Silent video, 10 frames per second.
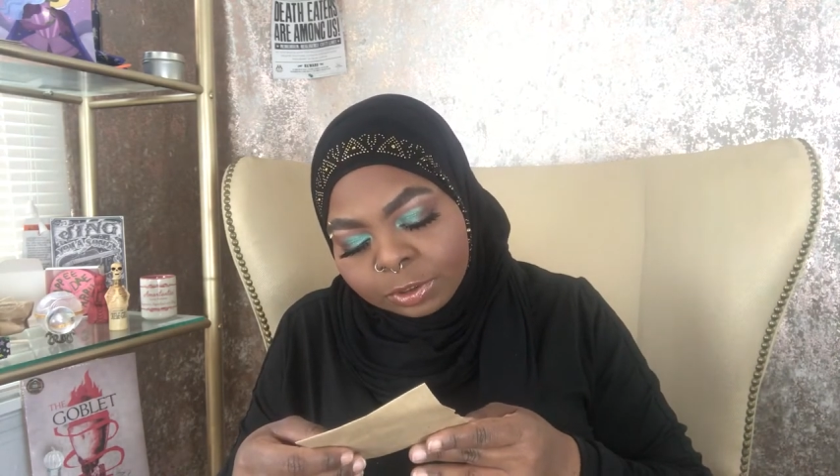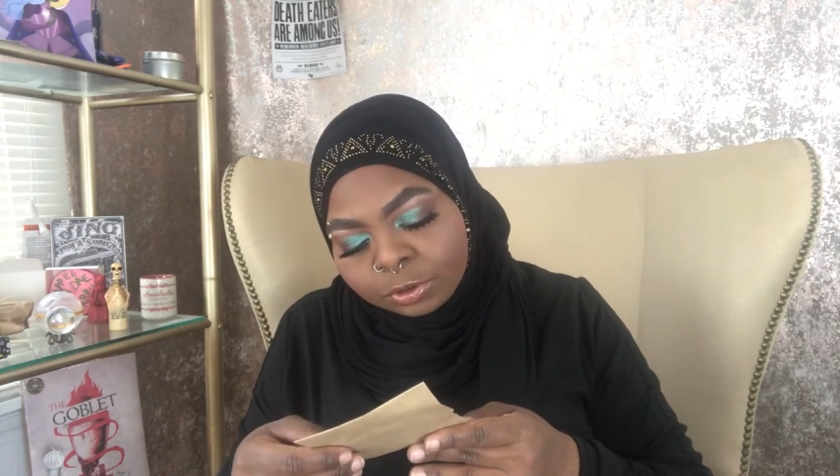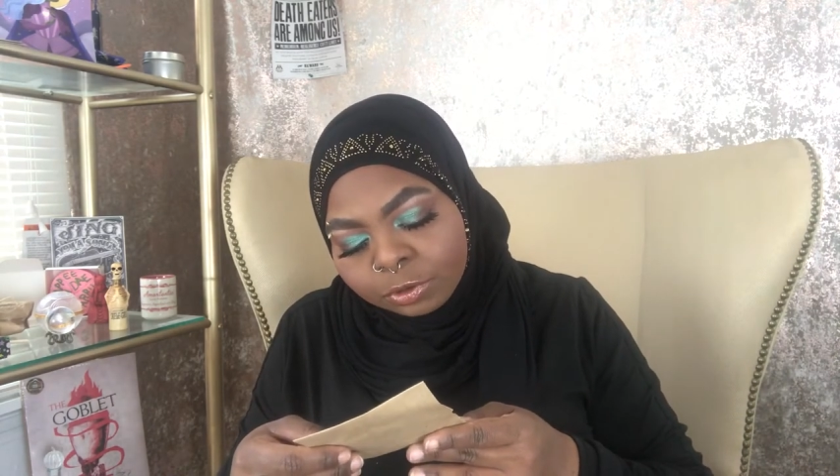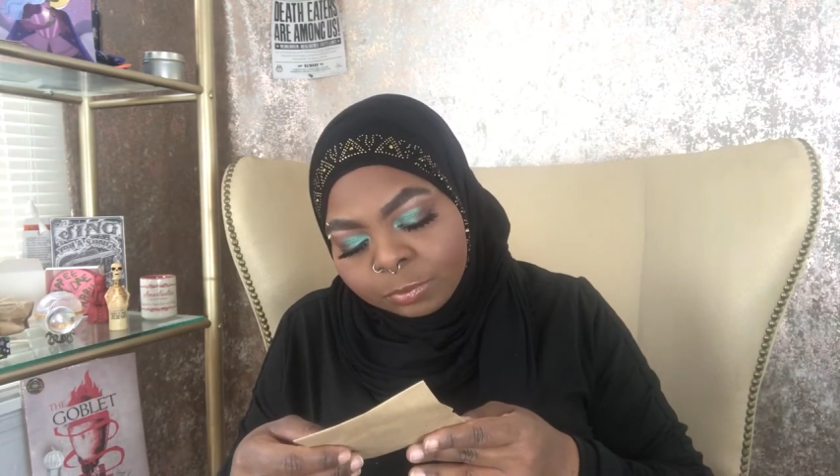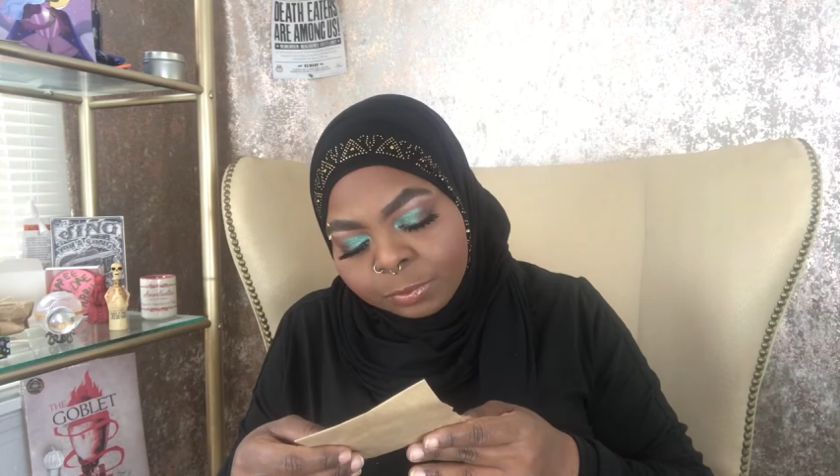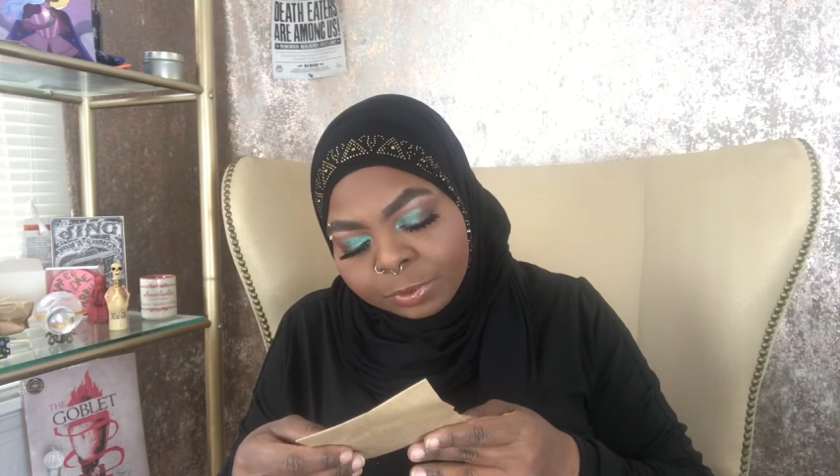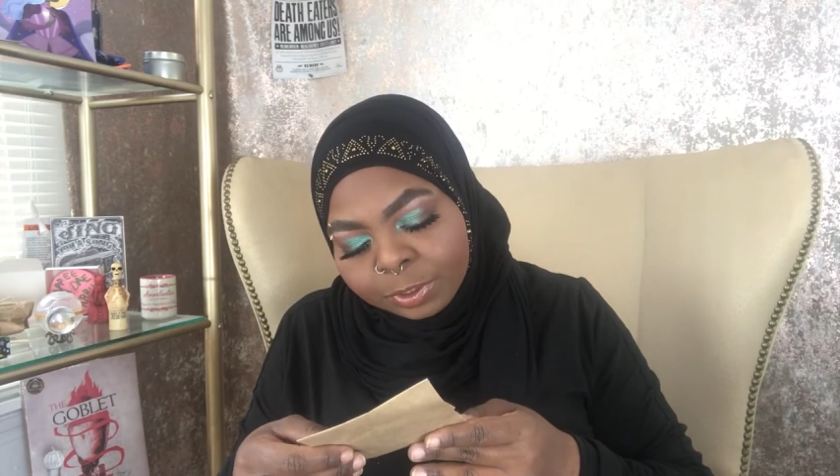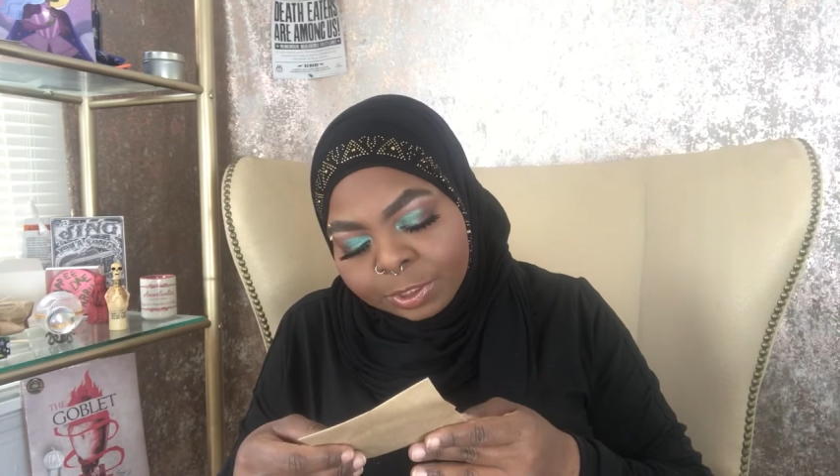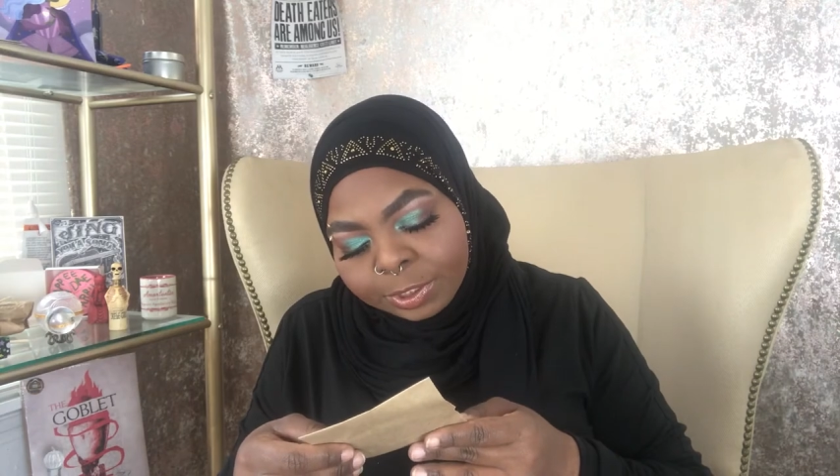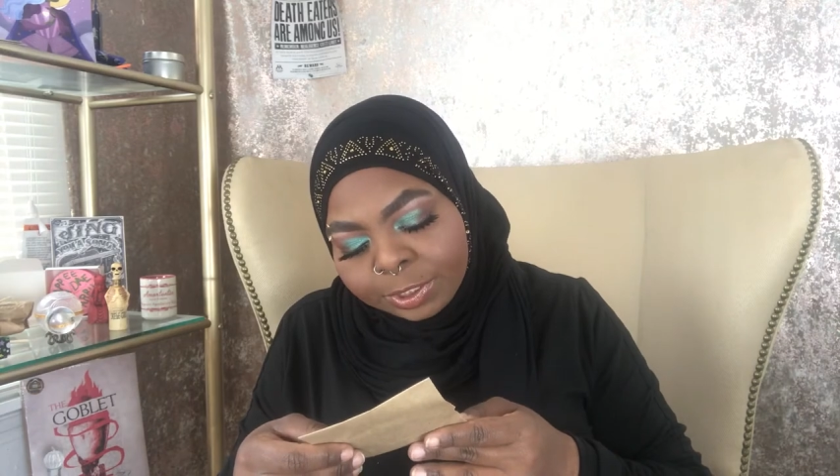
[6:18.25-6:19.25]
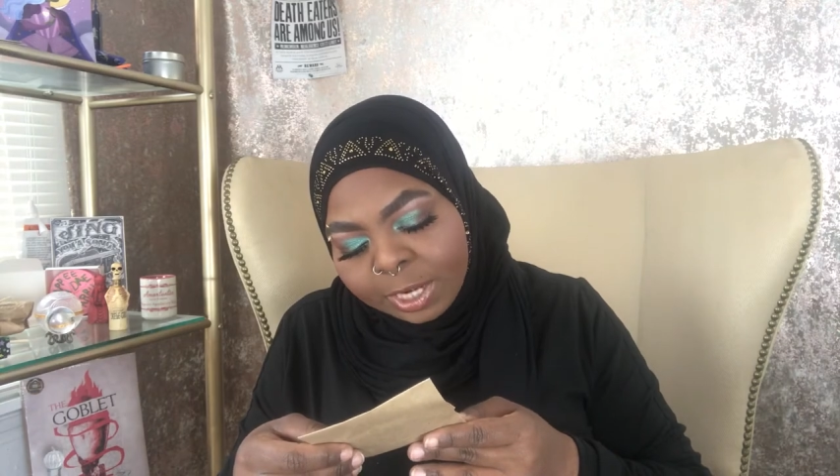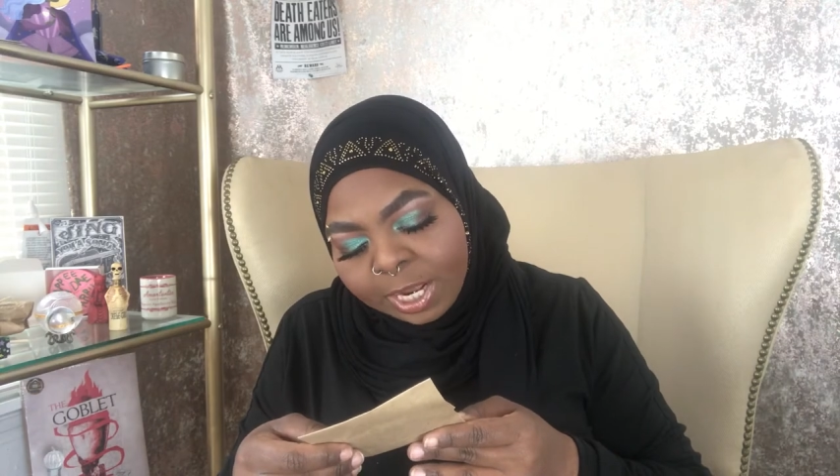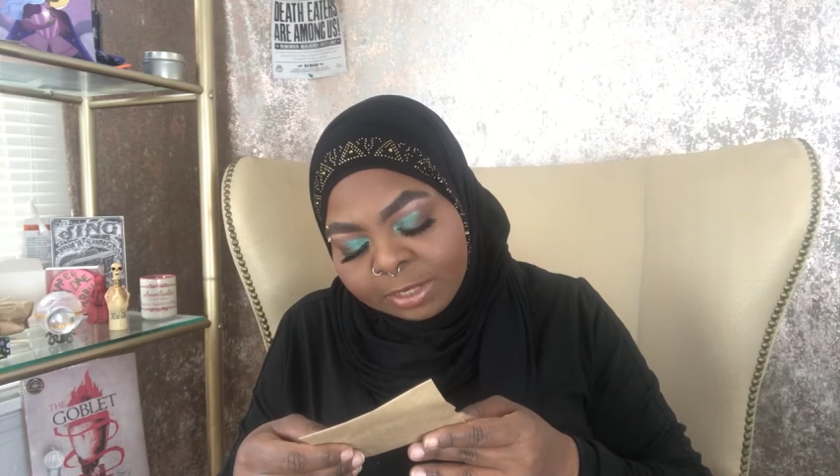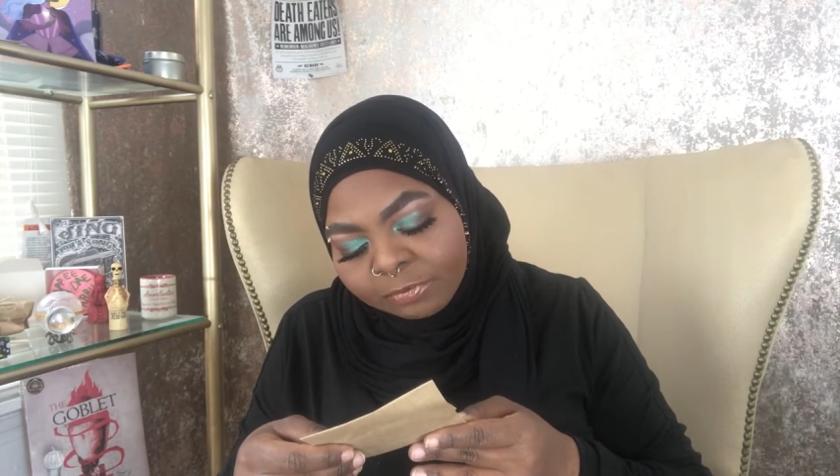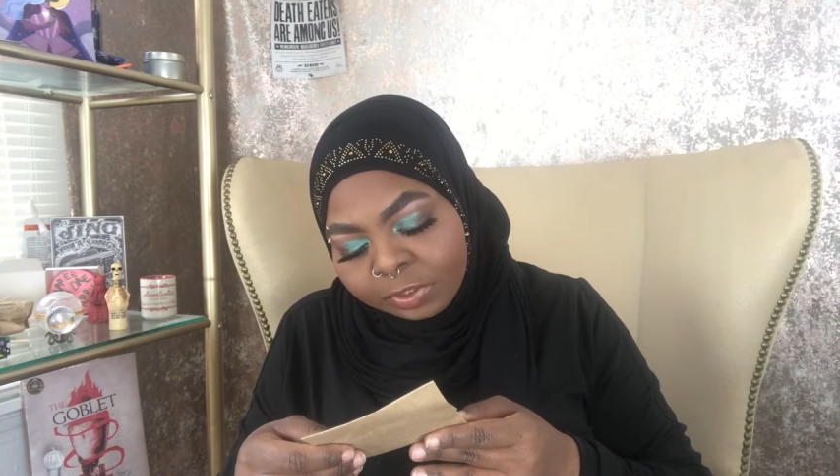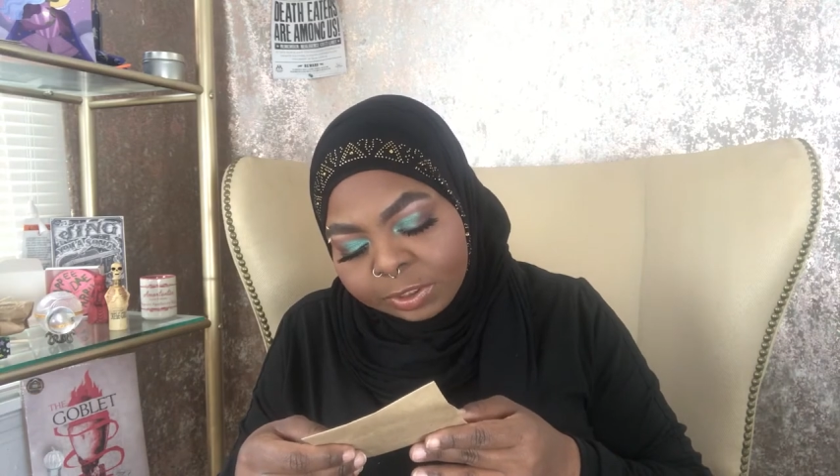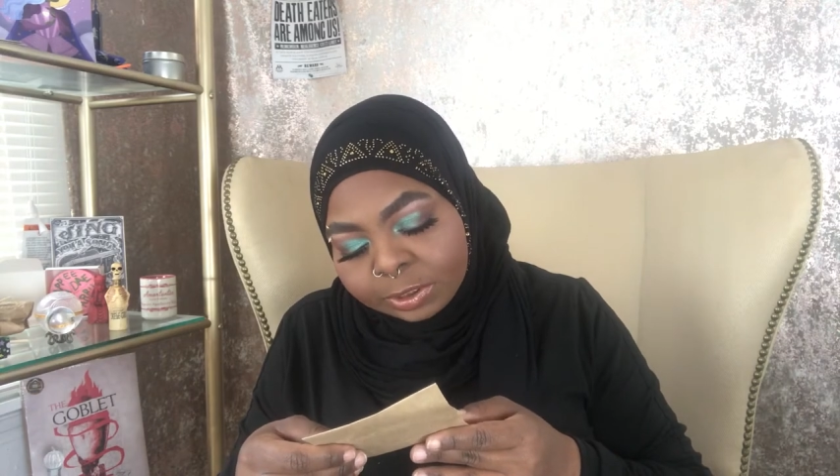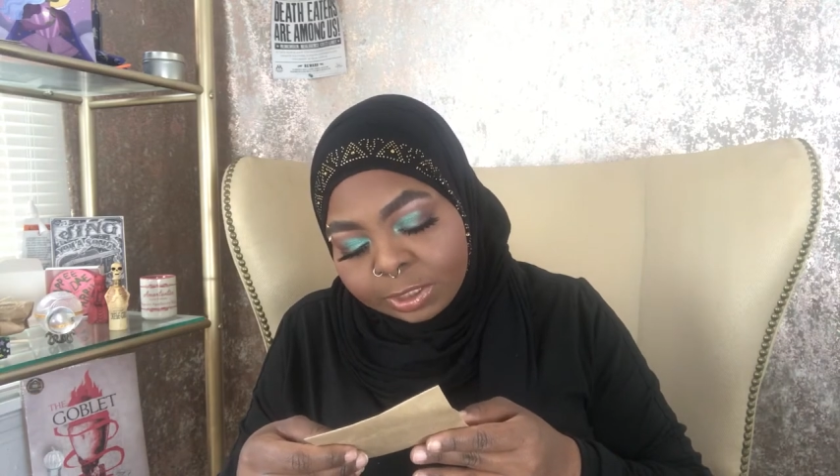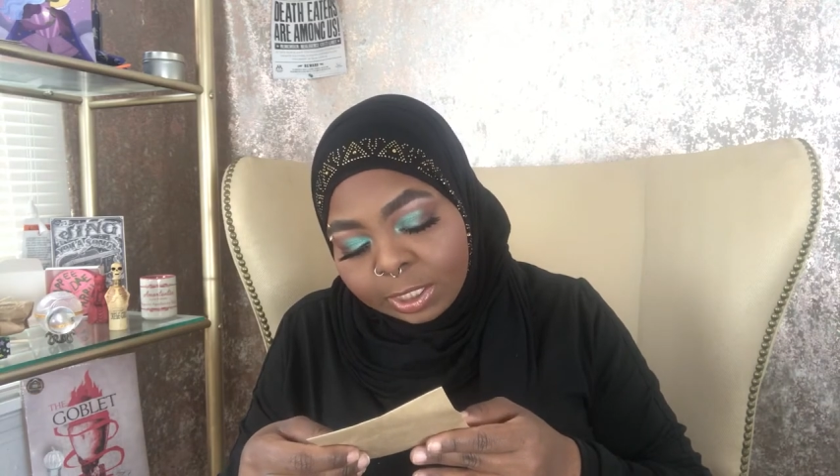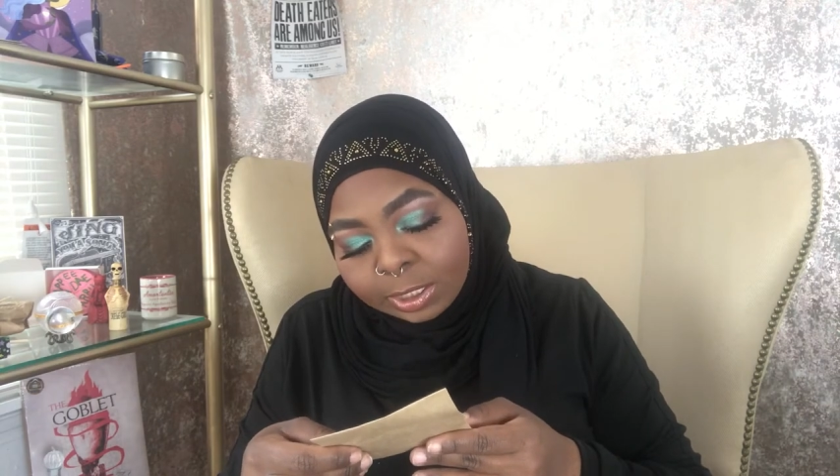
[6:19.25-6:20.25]
Jupiter and Ivy
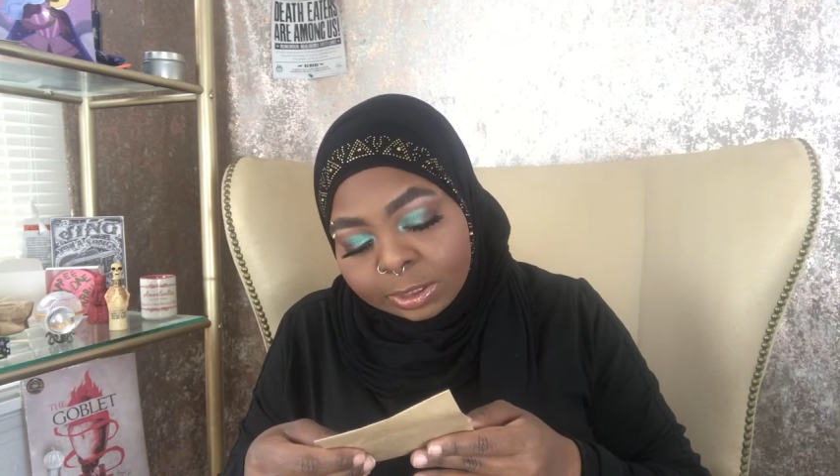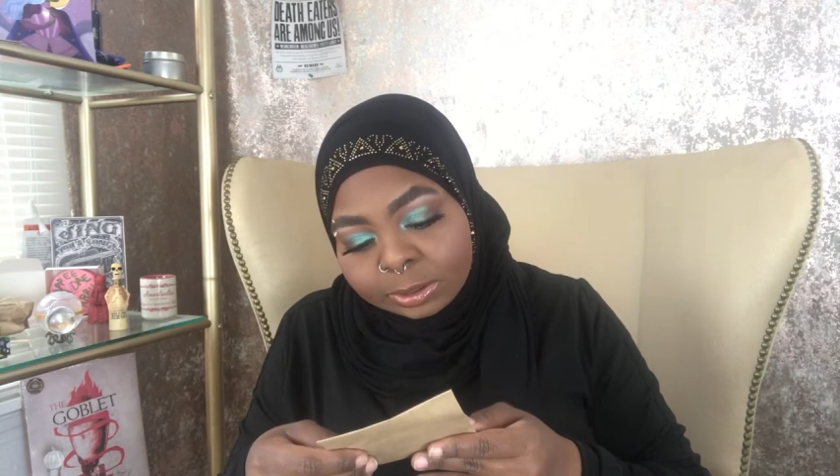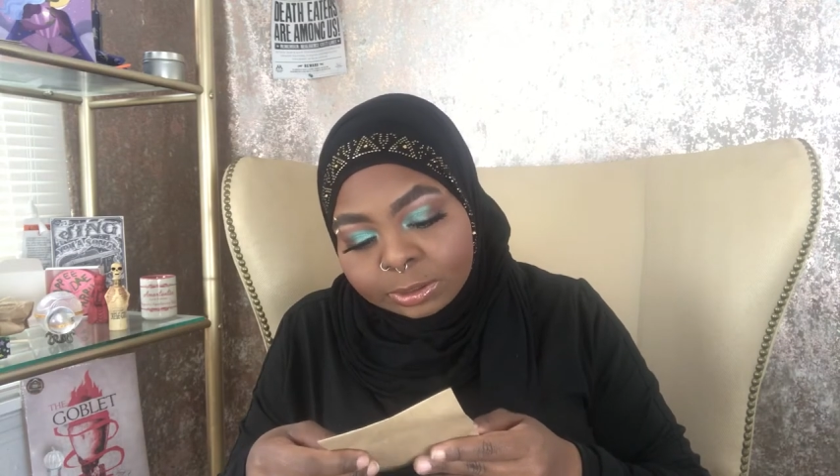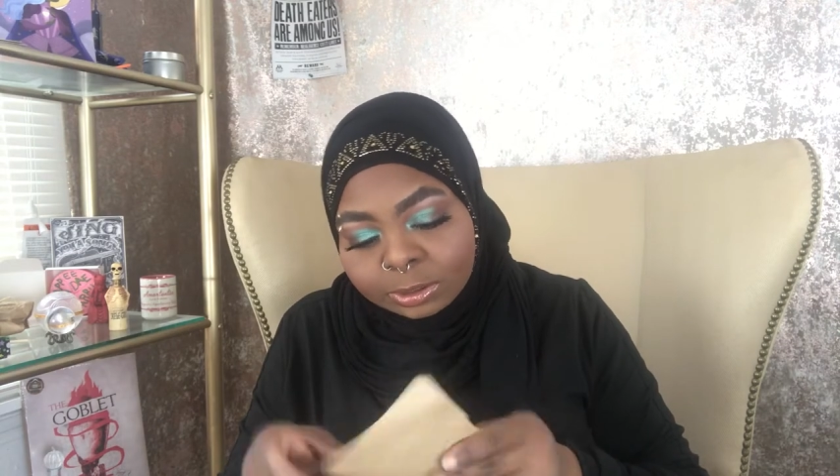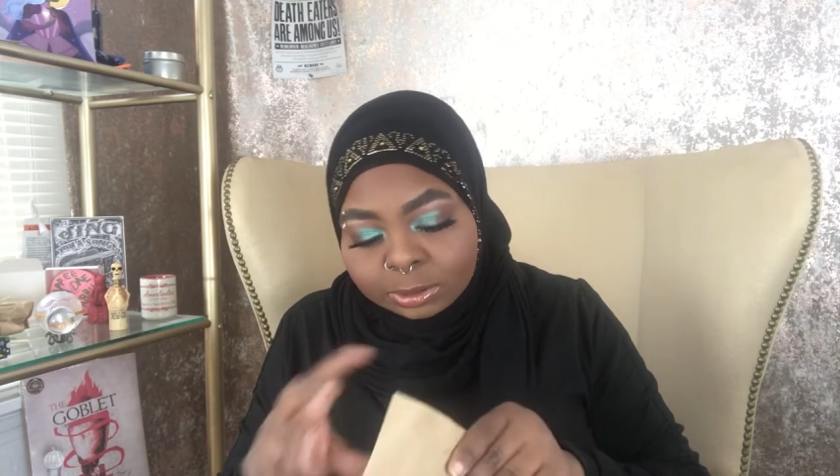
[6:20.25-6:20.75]
Designs